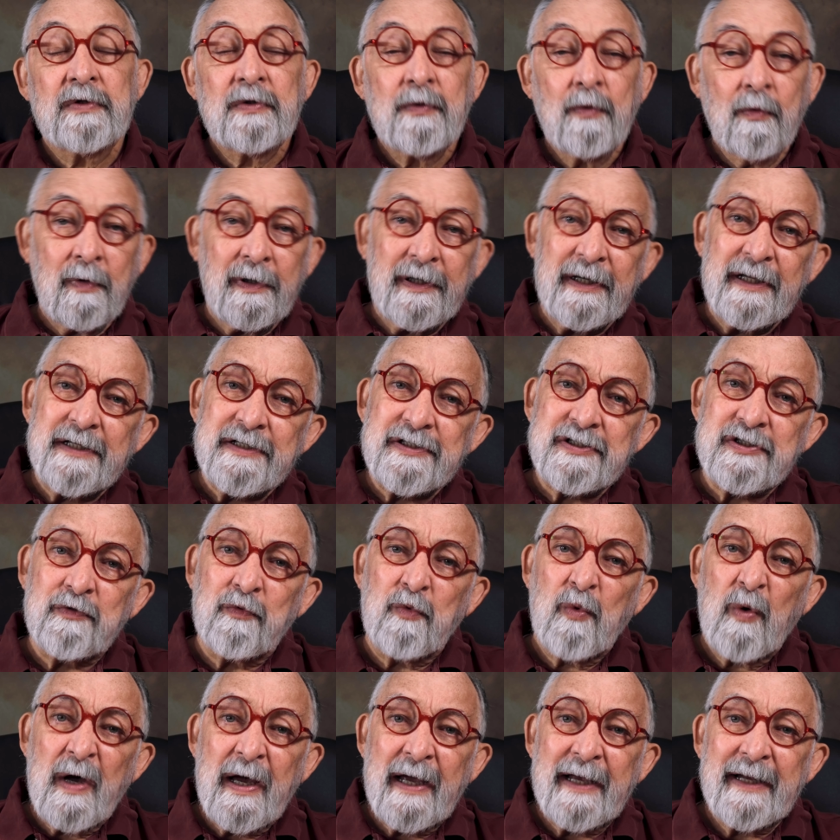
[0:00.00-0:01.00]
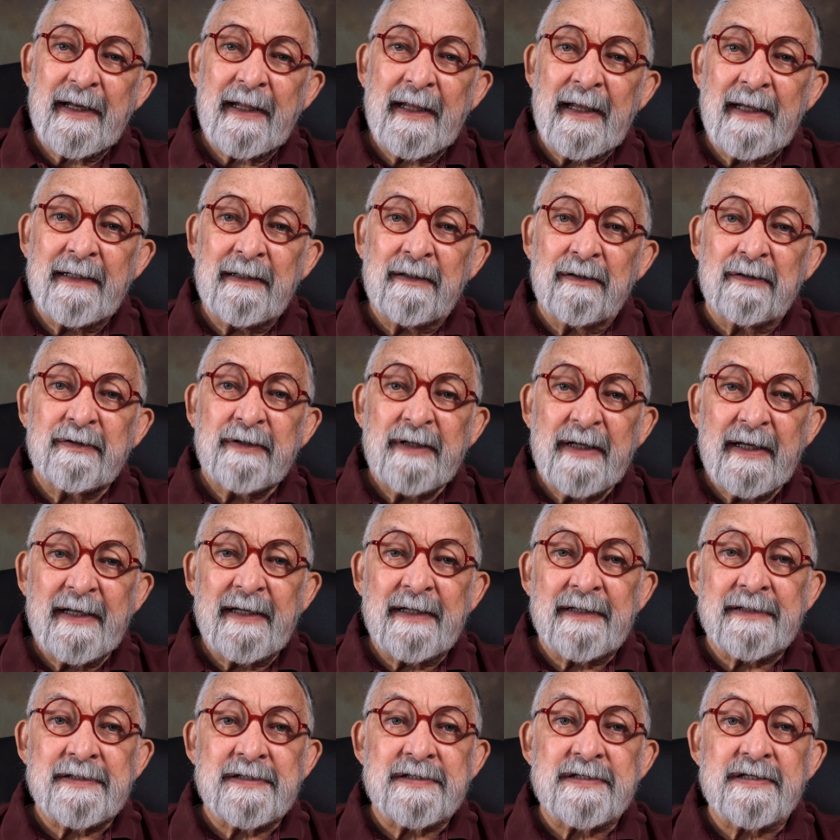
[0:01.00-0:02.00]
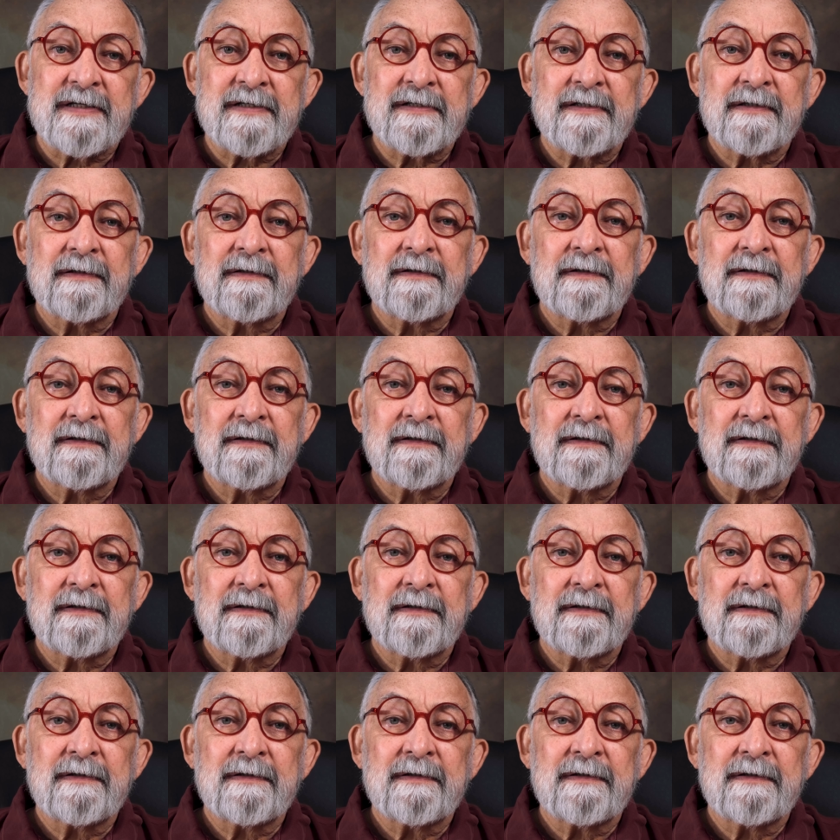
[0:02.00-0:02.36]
What is a wide angle lens?